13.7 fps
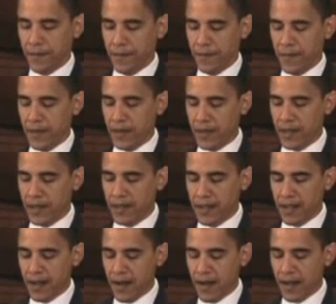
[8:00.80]

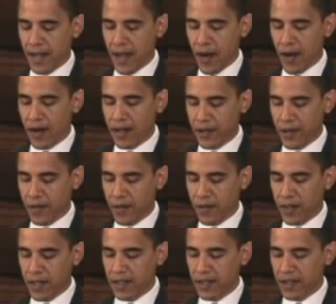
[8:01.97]
insisting on a caricature of
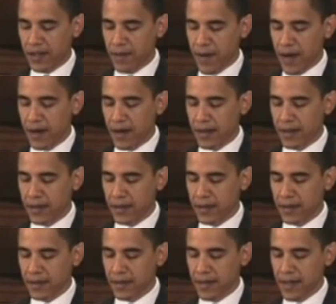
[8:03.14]
religious Americans
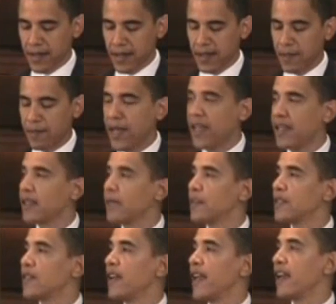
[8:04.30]
that paint them
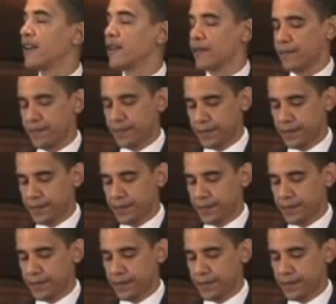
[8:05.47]
as fanatical,